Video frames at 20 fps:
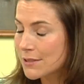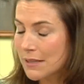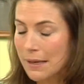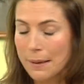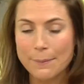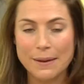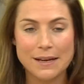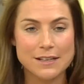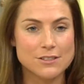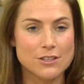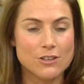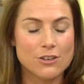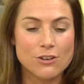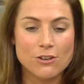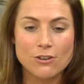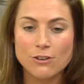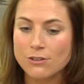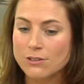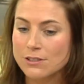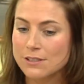It makes a
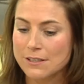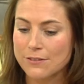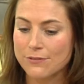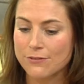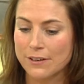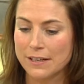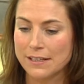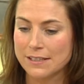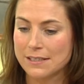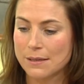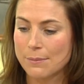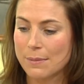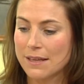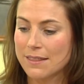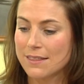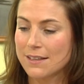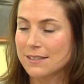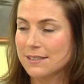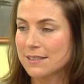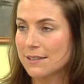huge difference. I
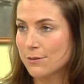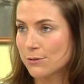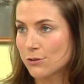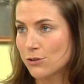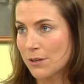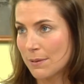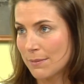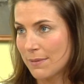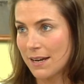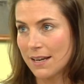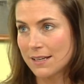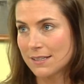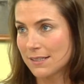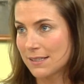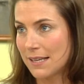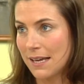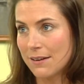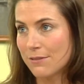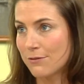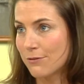mean, this little trip that I
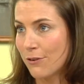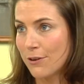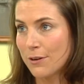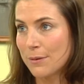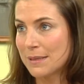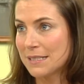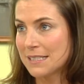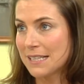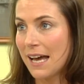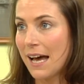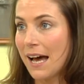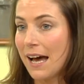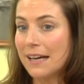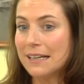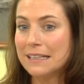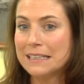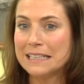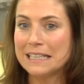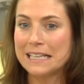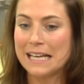just had in Whangamata
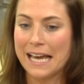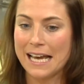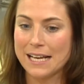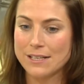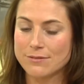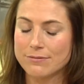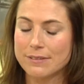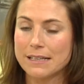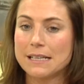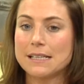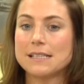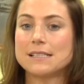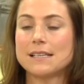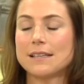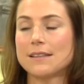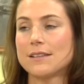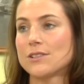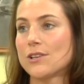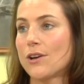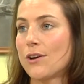has really
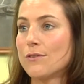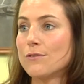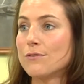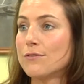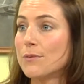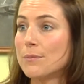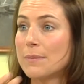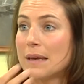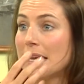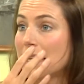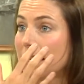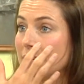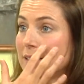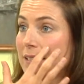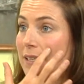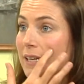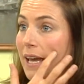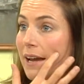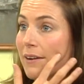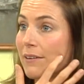set the tone for me
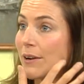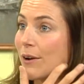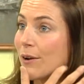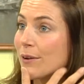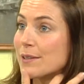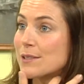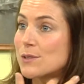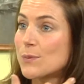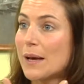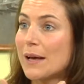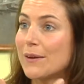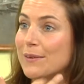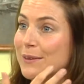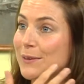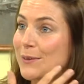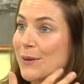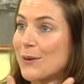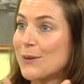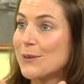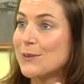to carry on as well.
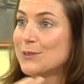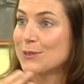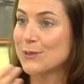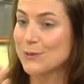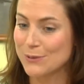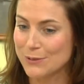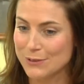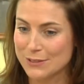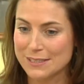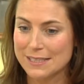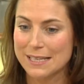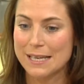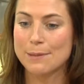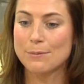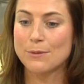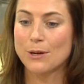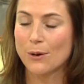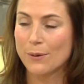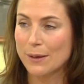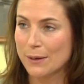You know, you just
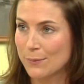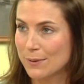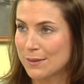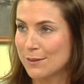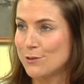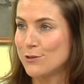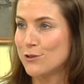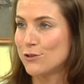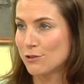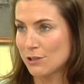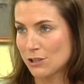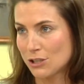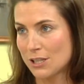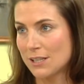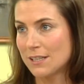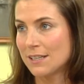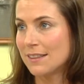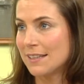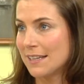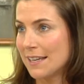keep going with the
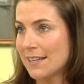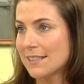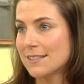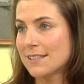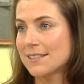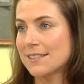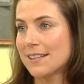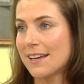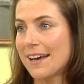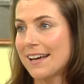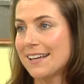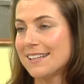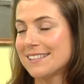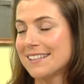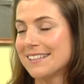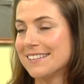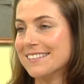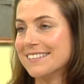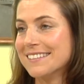nutrition and the exercise, and